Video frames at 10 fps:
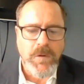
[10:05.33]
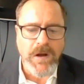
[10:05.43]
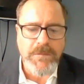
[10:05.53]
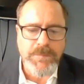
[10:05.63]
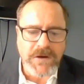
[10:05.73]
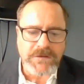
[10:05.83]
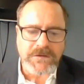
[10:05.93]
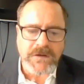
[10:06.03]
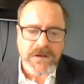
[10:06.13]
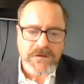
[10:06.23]
While the
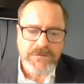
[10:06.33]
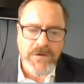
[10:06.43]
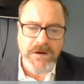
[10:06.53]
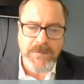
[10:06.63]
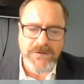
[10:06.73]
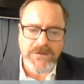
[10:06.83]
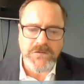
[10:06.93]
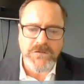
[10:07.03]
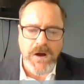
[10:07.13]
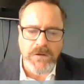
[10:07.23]
press freedom is
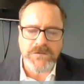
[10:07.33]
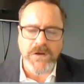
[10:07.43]
on trial,